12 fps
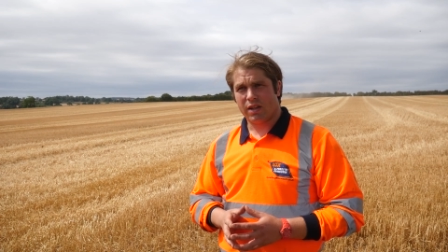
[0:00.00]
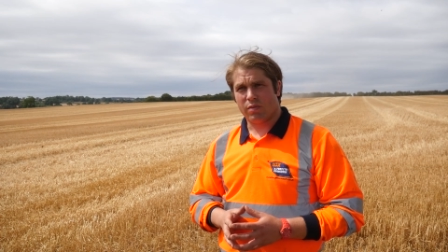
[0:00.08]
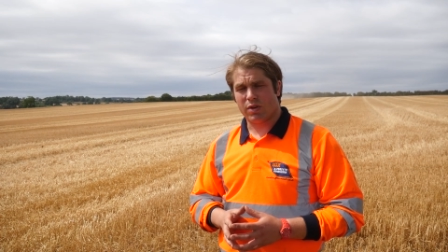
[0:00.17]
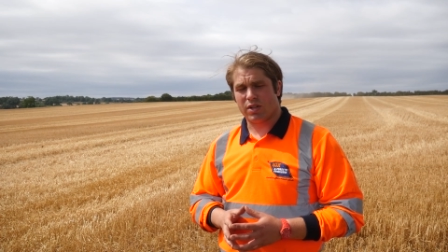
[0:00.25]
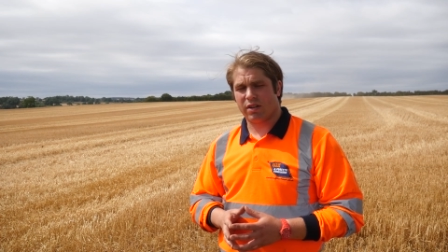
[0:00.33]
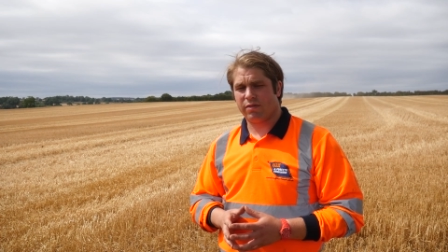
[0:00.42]

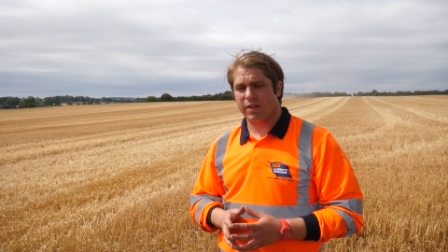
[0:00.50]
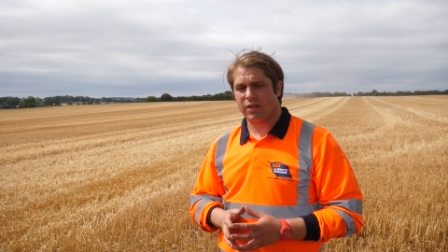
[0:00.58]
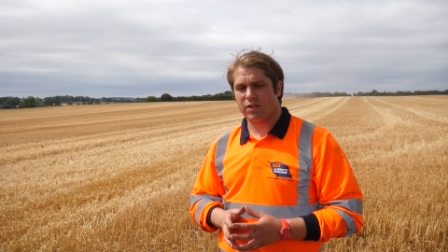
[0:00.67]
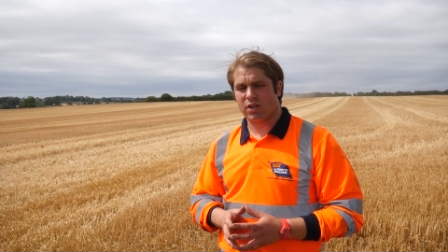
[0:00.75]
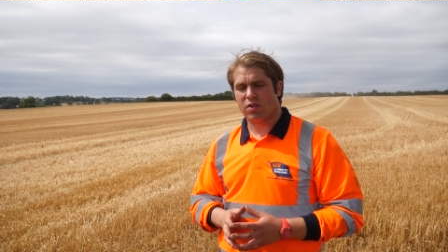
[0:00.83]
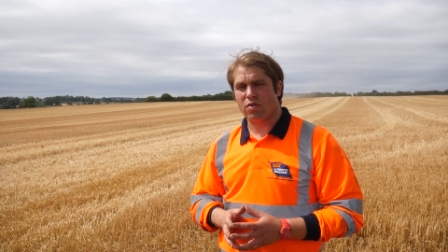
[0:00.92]
which I feel
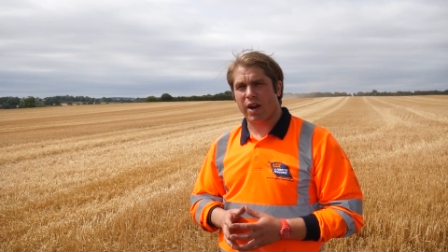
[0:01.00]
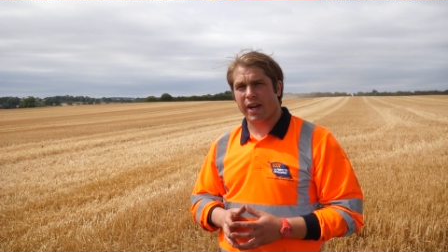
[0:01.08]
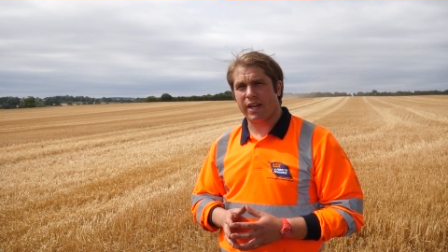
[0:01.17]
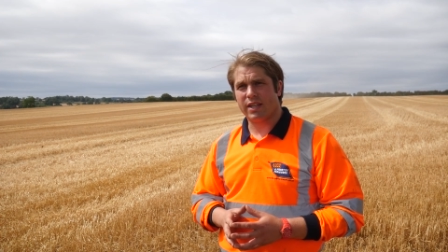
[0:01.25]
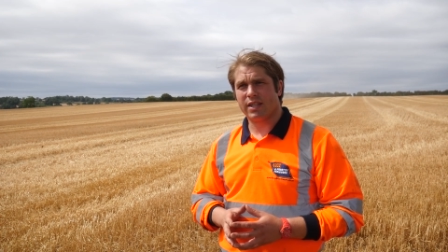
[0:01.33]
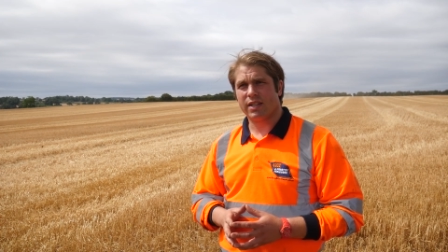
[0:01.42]
is a
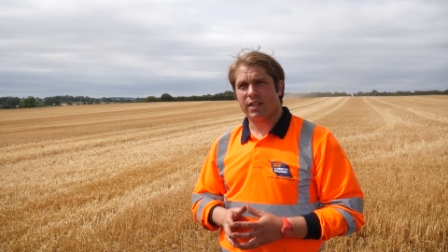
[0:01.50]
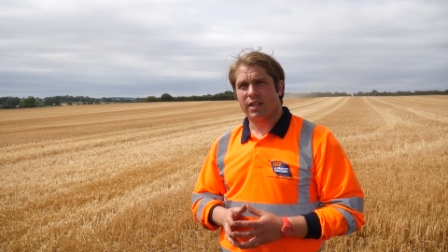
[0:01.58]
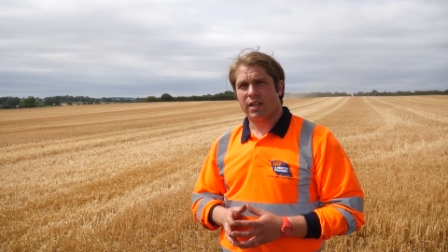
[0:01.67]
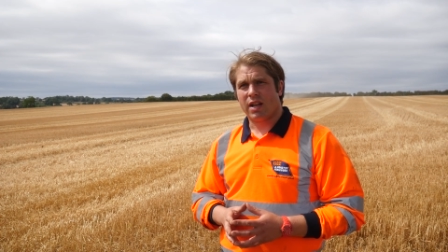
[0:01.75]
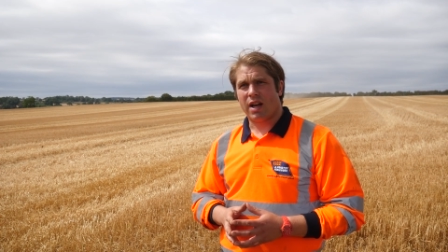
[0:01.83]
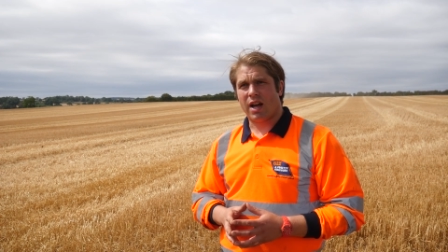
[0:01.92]
great
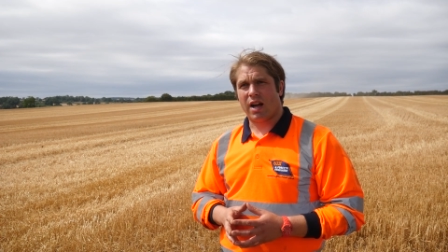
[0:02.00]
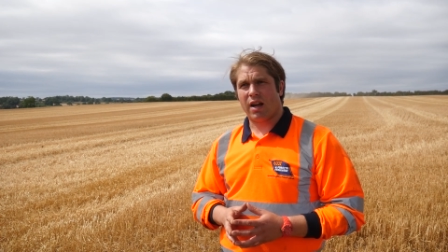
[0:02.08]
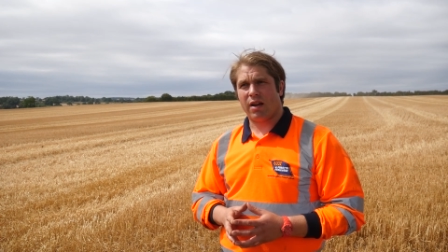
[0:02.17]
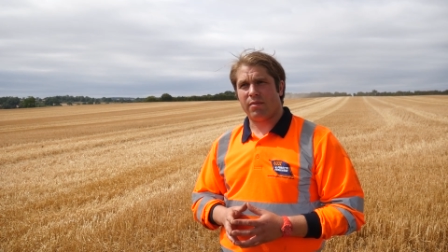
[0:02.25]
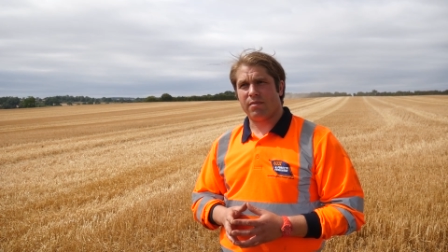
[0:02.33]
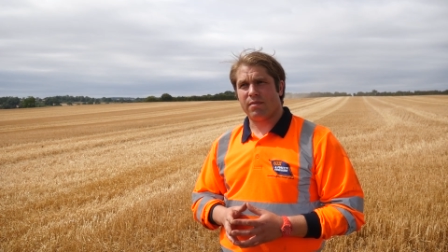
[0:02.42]

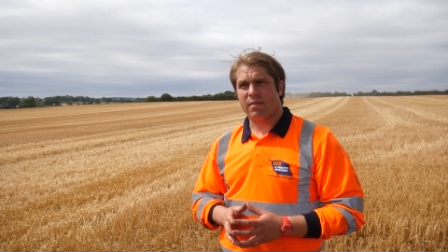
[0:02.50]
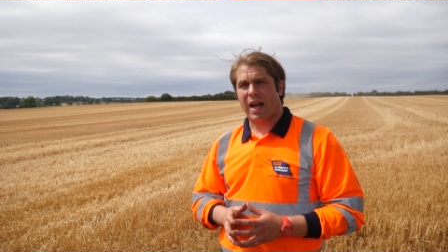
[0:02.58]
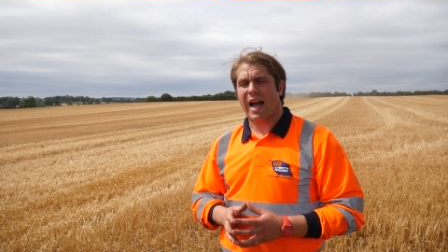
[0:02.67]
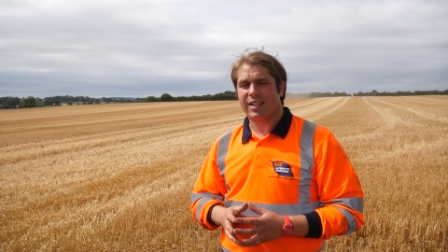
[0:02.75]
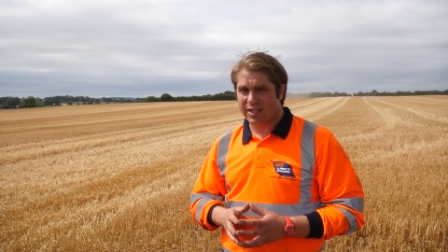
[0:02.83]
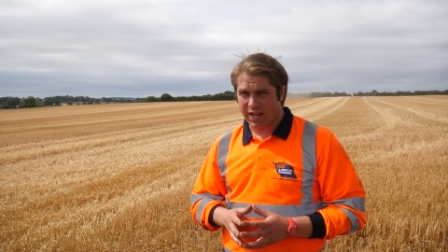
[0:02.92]

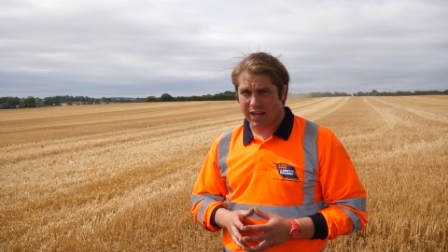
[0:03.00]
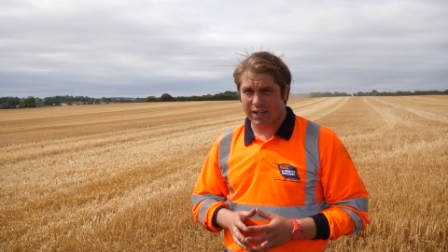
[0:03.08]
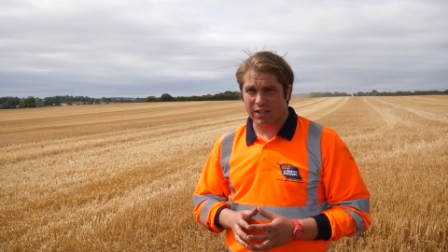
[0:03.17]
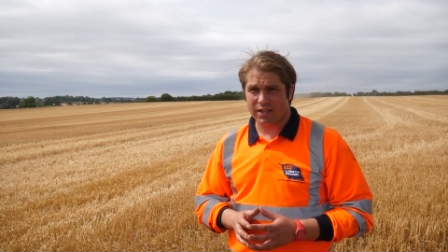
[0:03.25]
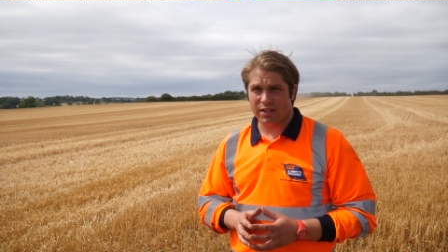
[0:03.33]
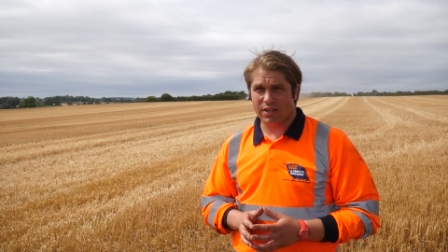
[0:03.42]
asset
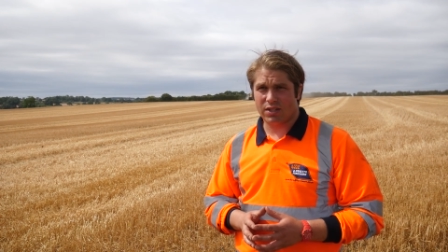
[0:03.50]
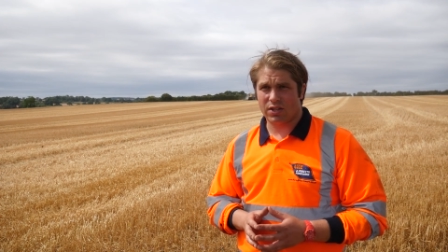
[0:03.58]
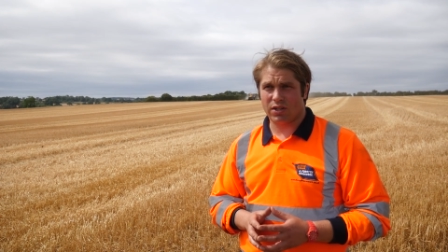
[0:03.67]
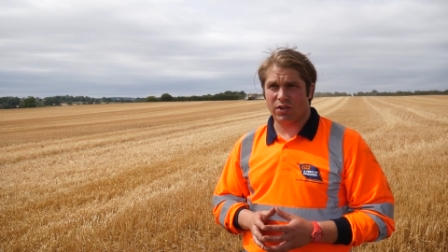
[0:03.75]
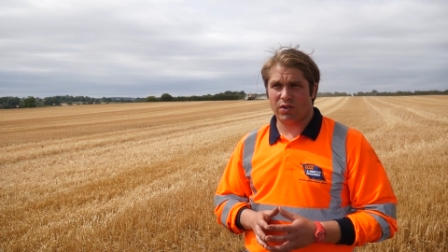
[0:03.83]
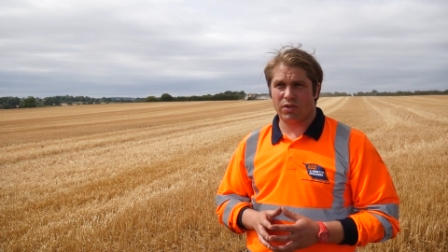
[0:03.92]

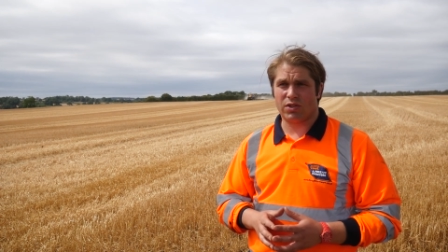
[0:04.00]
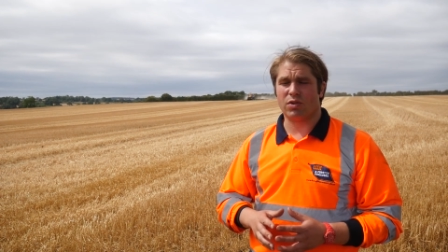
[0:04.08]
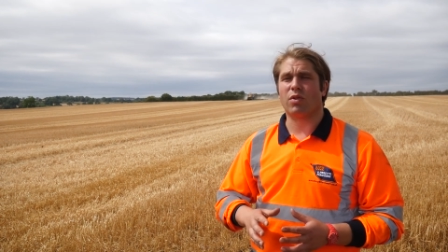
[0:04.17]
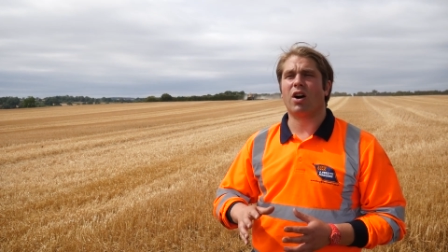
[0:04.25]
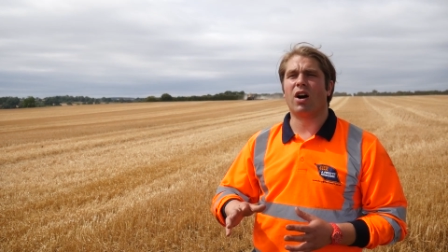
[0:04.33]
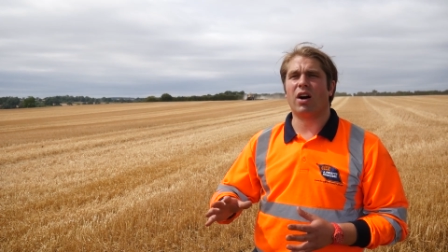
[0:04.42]
to
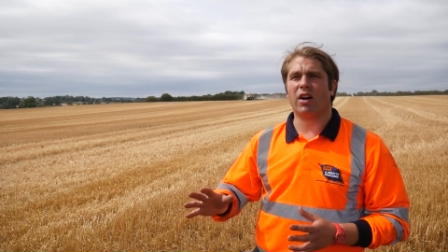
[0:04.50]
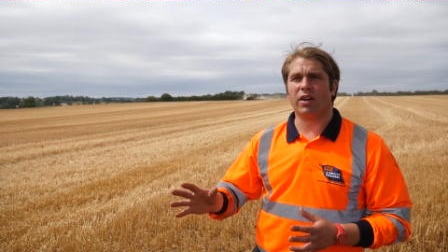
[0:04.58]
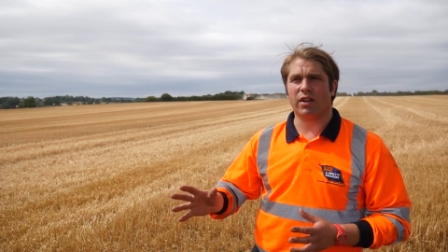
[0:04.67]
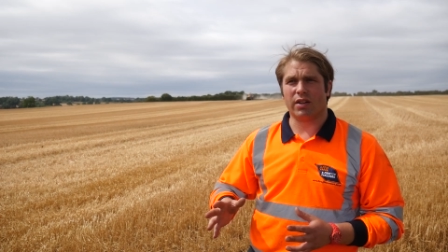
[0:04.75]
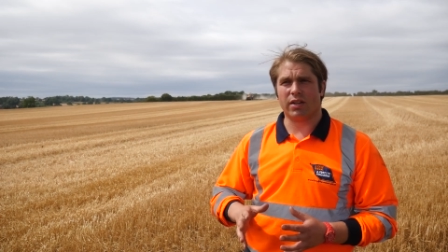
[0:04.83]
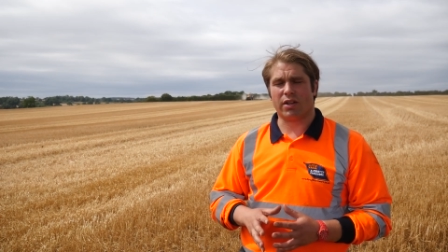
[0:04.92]
our
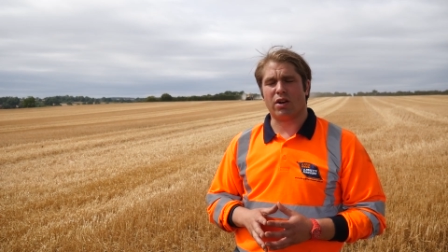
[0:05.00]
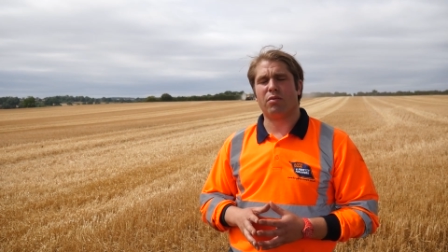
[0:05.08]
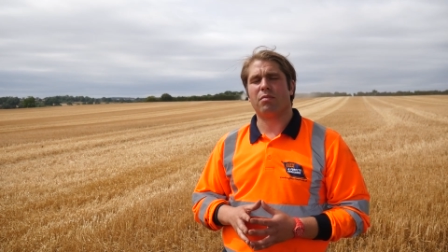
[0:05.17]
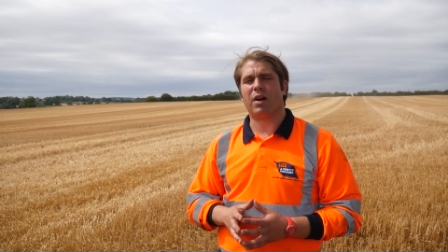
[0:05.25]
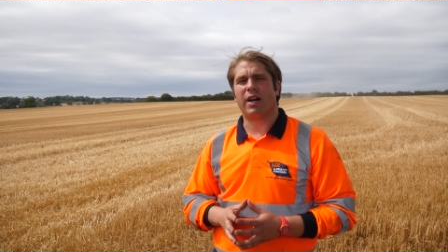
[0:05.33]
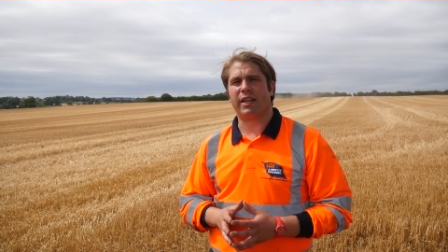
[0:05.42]

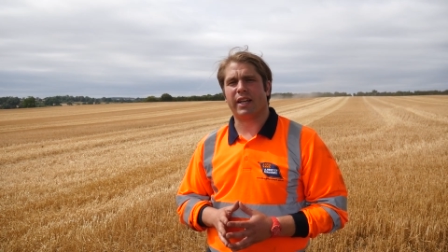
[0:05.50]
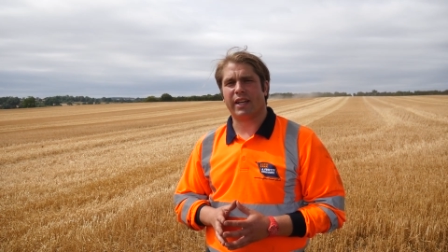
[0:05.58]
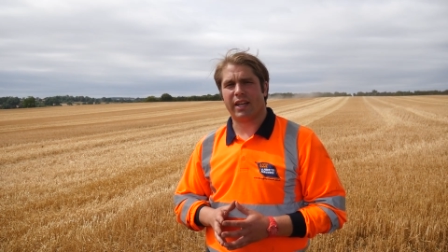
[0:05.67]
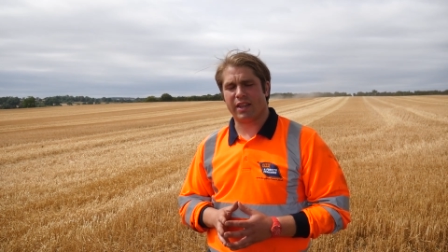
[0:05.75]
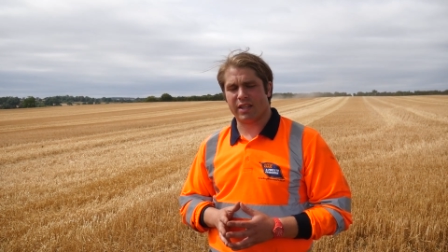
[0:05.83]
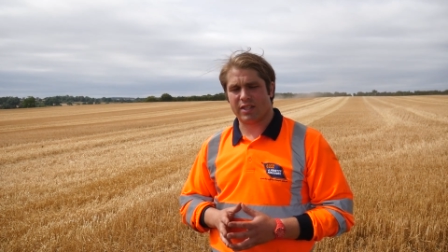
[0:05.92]
combining in the